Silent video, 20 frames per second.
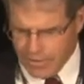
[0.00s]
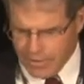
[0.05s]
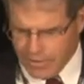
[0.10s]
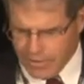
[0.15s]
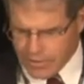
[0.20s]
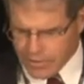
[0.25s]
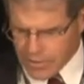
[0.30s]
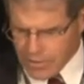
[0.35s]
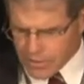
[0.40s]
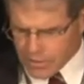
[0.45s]

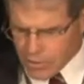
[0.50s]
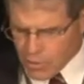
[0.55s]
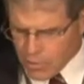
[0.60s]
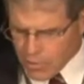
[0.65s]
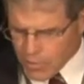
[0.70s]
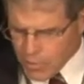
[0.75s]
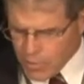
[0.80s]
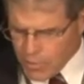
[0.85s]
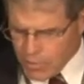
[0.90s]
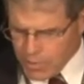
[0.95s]
This
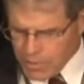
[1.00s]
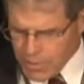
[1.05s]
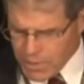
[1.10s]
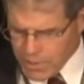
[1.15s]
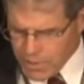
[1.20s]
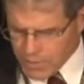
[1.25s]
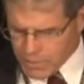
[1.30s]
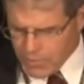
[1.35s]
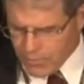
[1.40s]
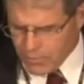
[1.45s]
October will
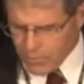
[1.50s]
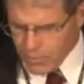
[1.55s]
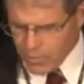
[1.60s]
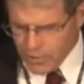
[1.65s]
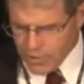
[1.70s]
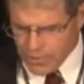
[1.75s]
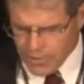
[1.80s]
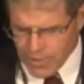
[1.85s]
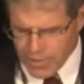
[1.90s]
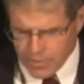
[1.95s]
mark the
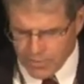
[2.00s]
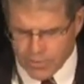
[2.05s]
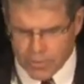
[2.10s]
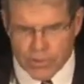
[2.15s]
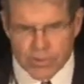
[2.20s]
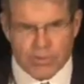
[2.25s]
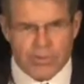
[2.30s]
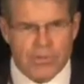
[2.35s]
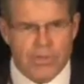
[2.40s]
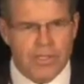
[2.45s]
40th
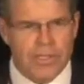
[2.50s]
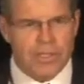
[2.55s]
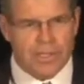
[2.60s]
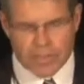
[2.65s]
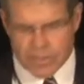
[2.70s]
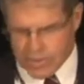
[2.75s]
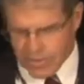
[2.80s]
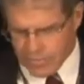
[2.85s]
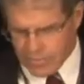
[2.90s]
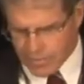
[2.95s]

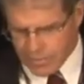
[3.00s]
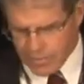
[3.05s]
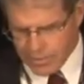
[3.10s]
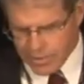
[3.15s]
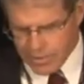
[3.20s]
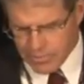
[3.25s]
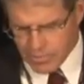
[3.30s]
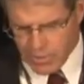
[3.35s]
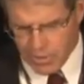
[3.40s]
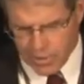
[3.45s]
anniversary of the
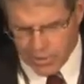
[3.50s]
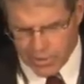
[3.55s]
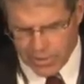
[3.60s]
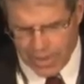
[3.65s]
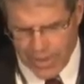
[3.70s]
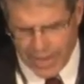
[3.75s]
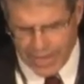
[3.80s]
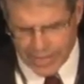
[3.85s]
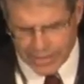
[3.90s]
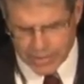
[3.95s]
Clean
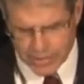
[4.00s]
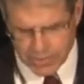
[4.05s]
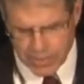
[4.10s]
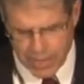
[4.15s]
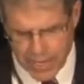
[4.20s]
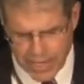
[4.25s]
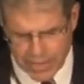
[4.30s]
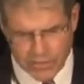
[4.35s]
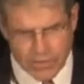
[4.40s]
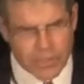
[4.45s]
Water Act's
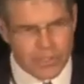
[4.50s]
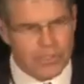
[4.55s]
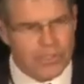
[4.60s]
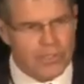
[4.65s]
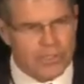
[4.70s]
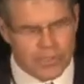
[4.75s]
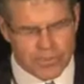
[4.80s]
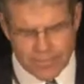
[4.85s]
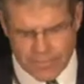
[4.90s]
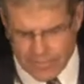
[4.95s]

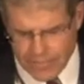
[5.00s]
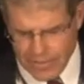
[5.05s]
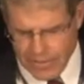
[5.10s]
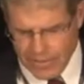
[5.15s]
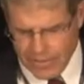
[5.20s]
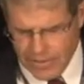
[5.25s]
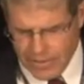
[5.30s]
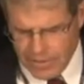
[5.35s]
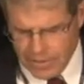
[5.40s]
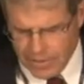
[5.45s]
passage.
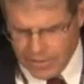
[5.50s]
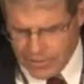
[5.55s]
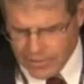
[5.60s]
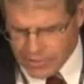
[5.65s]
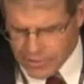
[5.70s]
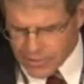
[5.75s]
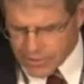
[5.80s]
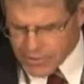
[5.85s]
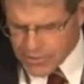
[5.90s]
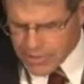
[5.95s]
The
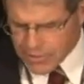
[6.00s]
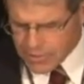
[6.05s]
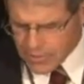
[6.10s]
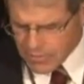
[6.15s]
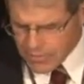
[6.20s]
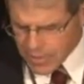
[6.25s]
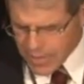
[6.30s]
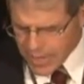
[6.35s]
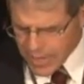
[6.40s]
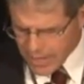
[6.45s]
success
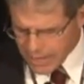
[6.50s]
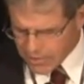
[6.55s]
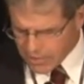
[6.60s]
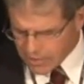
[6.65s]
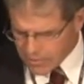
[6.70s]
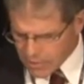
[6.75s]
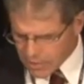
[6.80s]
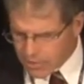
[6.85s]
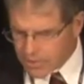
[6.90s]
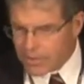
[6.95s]
of the Act
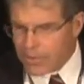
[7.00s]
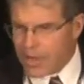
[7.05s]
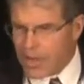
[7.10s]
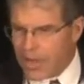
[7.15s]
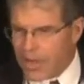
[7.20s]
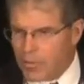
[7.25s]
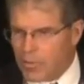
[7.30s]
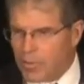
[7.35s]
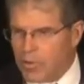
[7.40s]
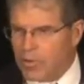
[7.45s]
is
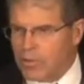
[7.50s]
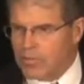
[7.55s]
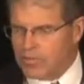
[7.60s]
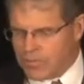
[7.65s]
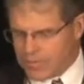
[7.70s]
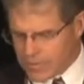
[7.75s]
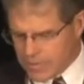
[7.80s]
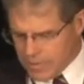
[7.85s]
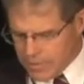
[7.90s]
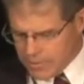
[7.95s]
undeniable
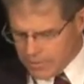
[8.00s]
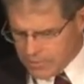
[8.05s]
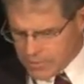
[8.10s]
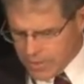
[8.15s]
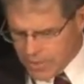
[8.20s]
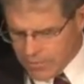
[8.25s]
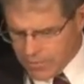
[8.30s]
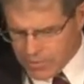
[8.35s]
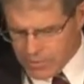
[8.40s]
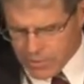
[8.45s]
and is
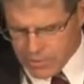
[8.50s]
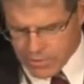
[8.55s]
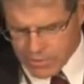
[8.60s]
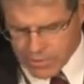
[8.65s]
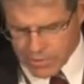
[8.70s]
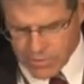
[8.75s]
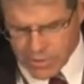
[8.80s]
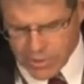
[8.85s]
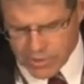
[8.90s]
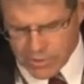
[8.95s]
evident
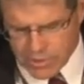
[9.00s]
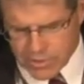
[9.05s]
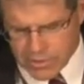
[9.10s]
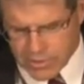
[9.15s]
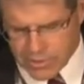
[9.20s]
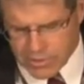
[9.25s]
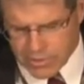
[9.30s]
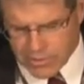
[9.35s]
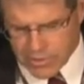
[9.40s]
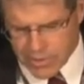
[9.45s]
across the
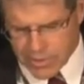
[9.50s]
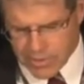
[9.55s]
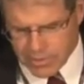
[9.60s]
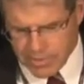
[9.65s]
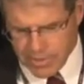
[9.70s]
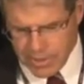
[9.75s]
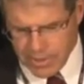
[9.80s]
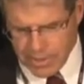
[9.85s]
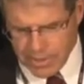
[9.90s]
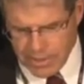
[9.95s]
country
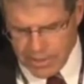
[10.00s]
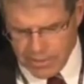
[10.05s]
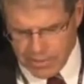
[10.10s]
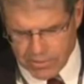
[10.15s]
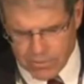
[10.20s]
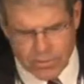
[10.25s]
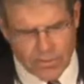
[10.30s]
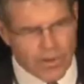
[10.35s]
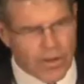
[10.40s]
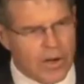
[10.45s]

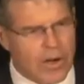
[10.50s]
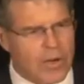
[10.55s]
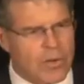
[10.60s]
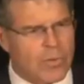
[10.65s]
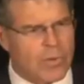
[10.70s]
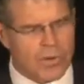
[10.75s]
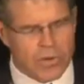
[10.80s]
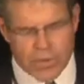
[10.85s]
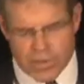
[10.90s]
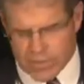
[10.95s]
due to the
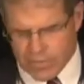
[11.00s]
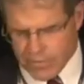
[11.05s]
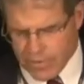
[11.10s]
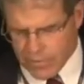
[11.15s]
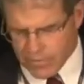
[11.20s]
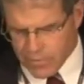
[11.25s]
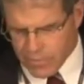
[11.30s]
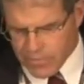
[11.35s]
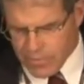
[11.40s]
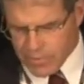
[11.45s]
hard work of
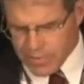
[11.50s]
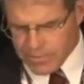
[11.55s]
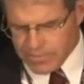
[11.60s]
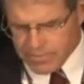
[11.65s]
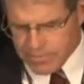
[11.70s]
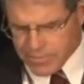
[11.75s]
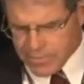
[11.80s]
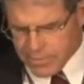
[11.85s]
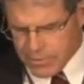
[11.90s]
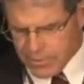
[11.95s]
everyone
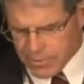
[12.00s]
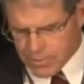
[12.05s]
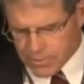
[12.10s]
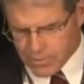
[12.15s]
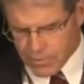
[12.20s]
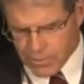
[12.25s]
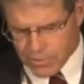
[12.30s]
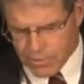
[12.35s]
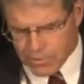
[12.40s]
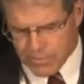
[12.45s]
in this
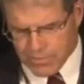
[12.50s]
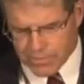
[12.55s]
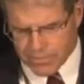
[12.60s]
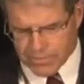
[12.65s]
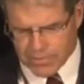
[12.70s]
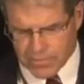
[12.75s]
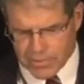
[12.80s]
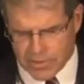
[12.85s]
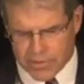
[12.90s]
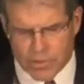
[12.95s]
room
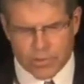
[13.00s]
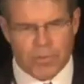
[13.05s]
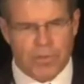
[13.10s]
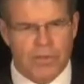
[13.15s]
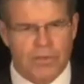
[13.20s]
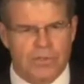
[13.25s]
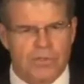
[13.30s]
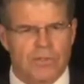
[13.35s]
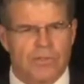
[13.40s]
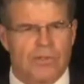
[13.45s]
and your
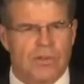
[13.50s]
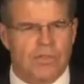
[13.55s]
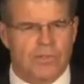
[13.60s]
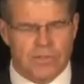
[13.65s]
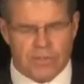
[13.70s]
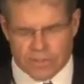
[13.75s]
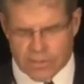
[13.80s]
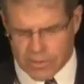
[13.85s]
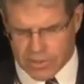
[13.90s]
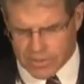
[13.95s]
peers
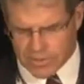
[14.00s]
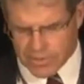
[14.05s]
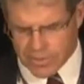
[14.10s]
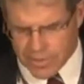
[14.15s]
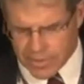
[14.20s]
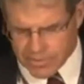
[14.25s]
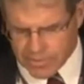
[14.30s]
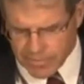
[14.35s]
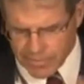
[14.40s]
across the country.